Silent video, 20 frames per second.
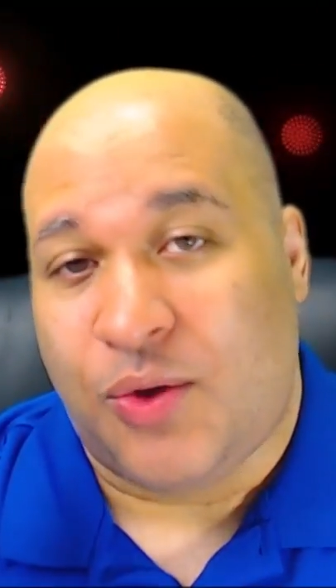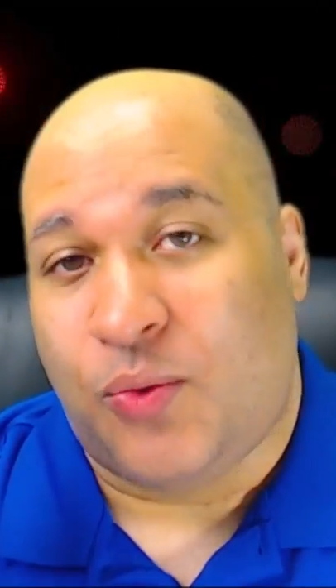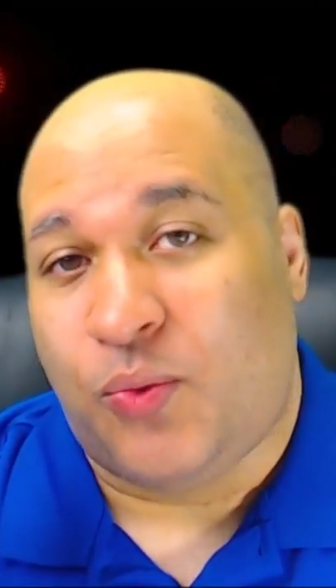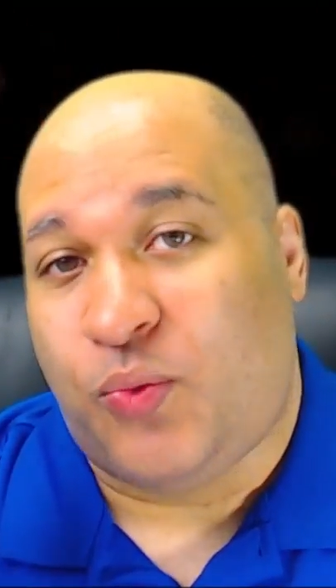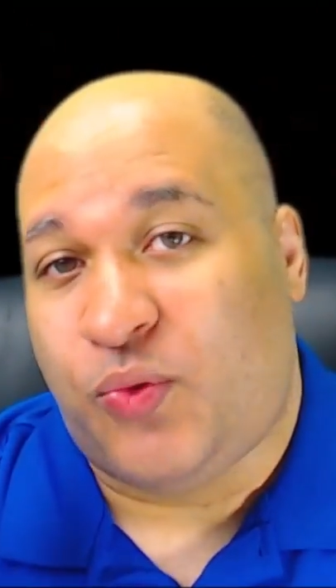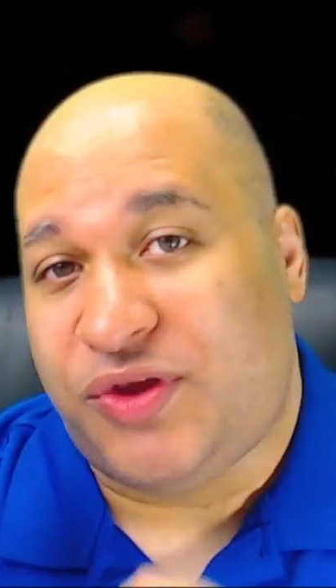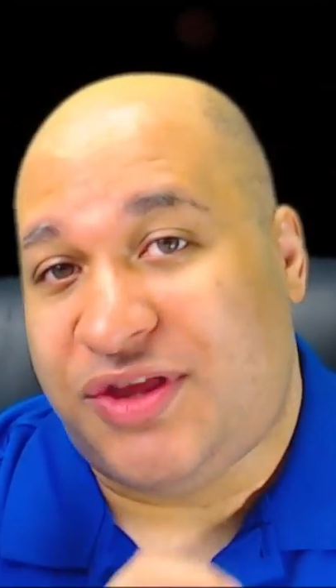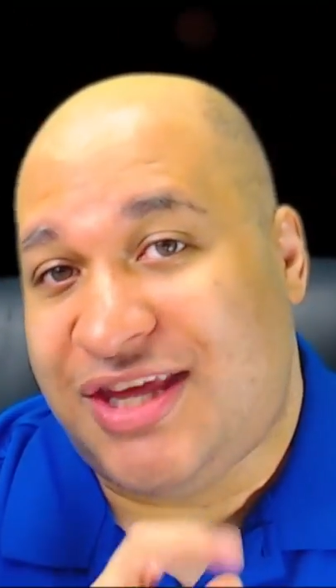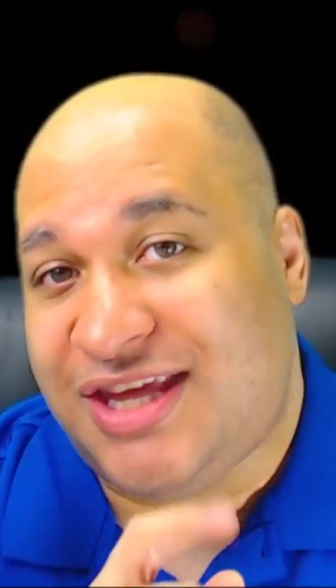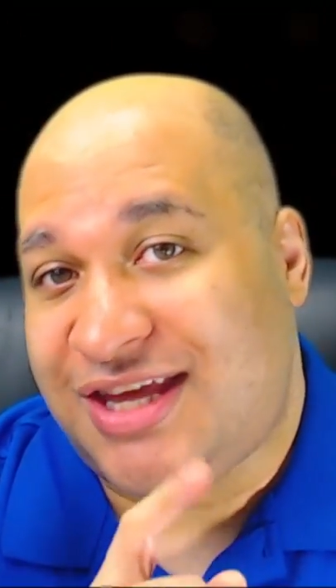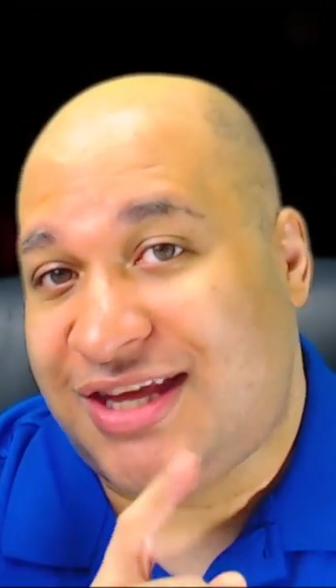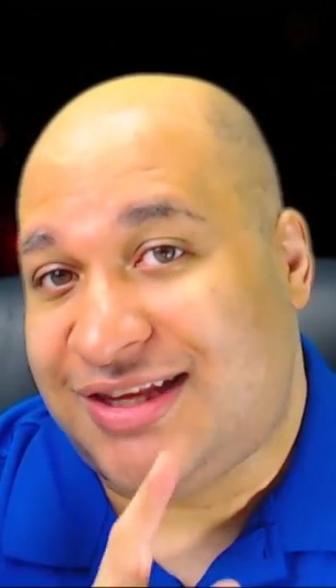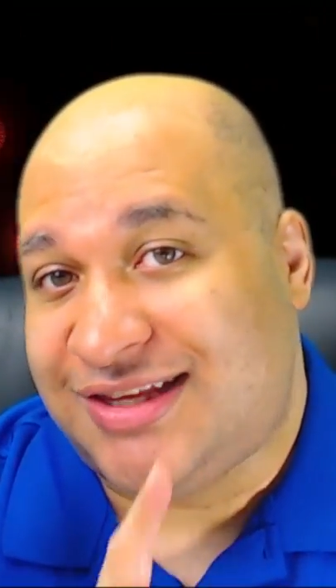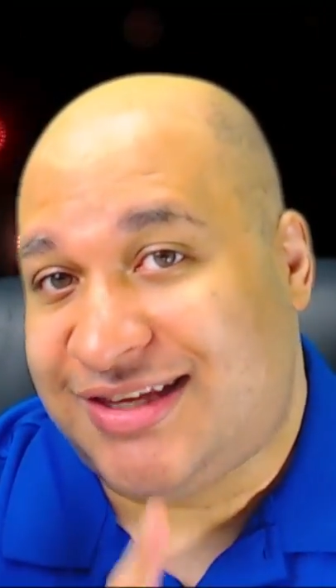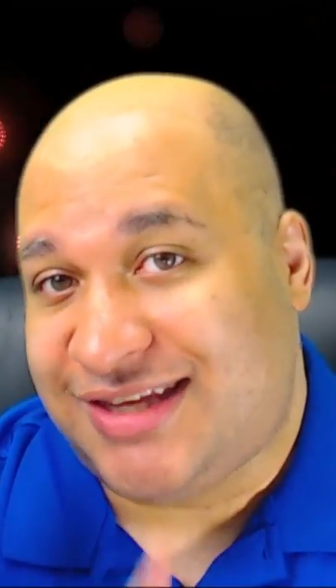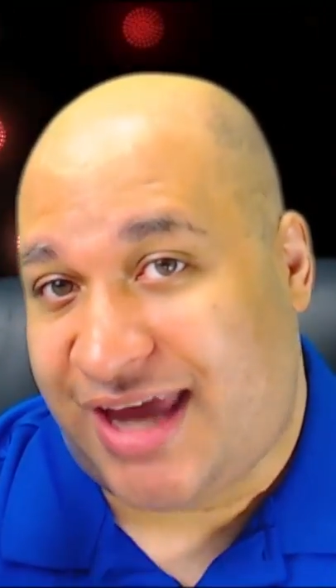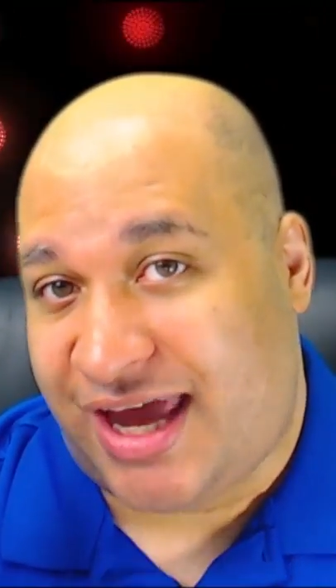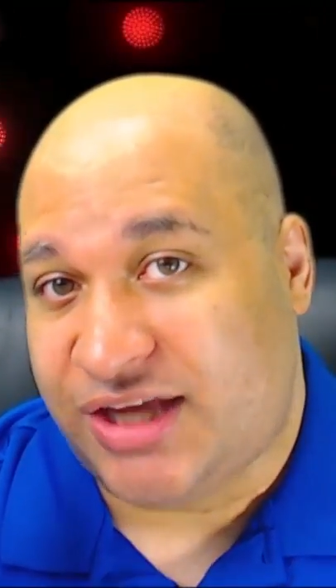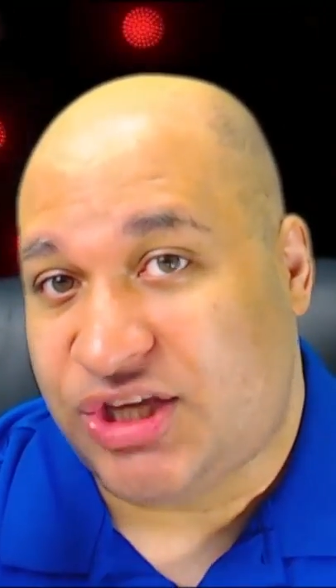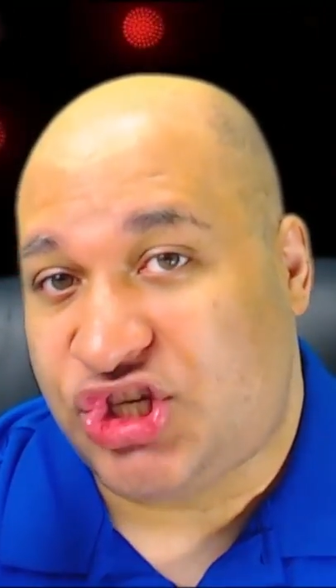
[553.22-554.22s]
with the
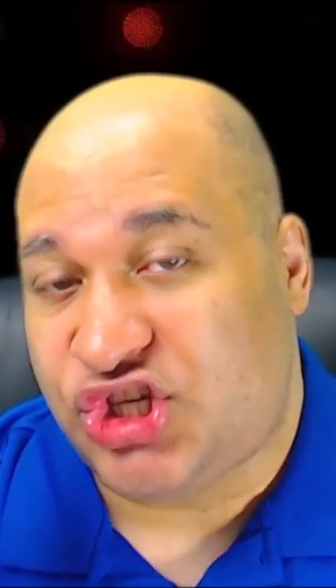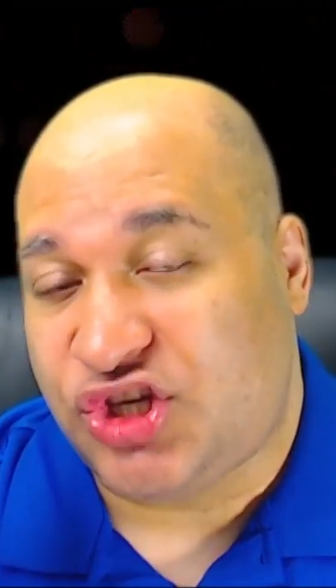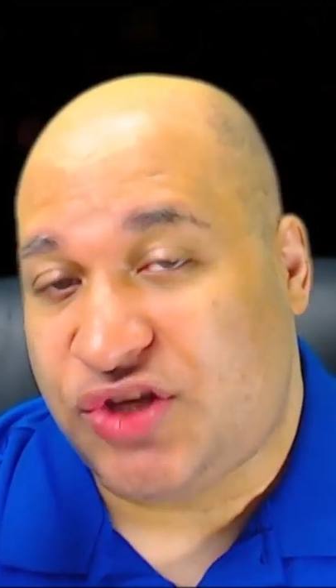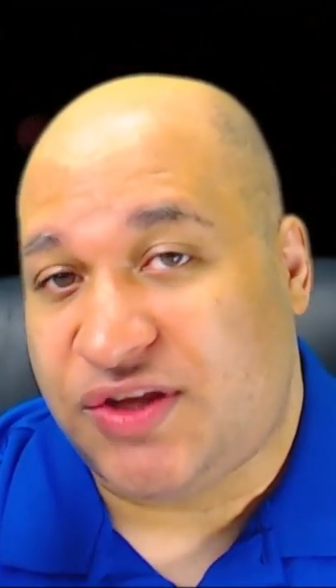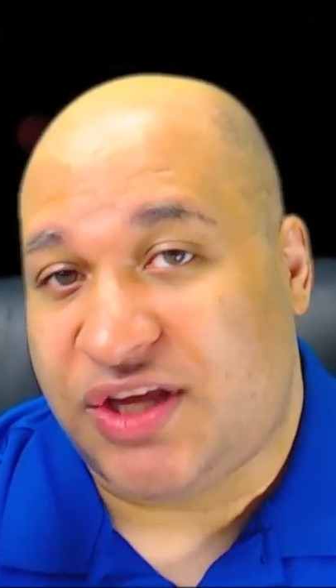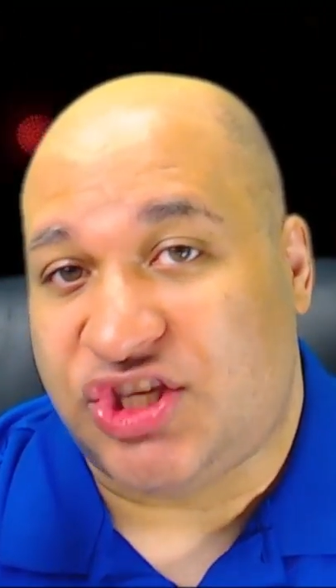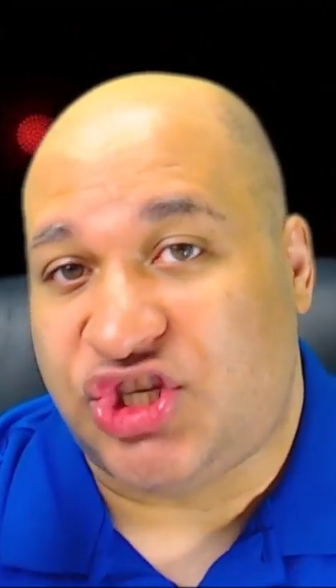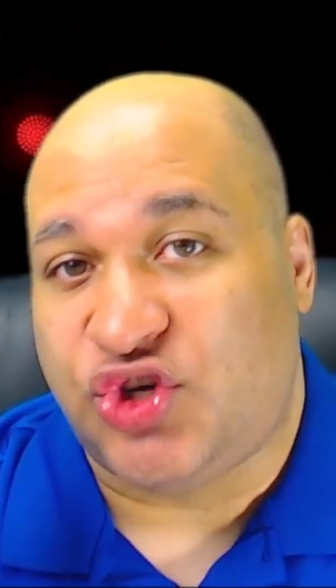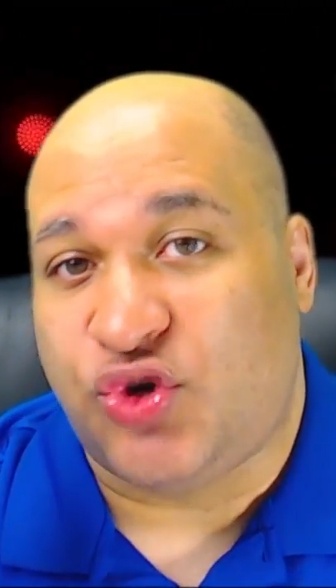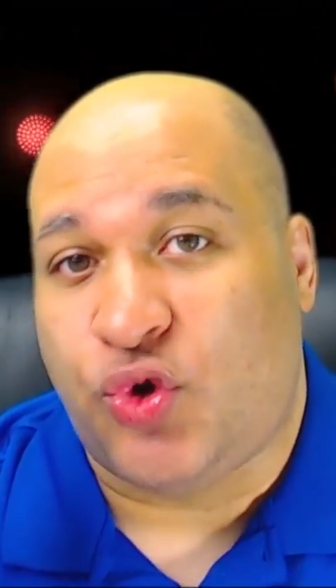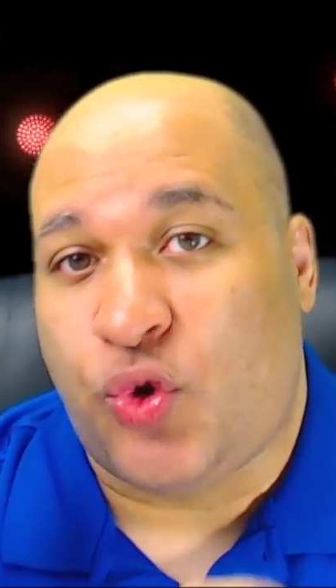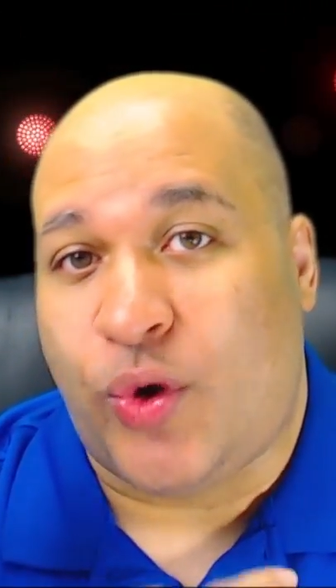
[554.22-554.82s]
intention that you're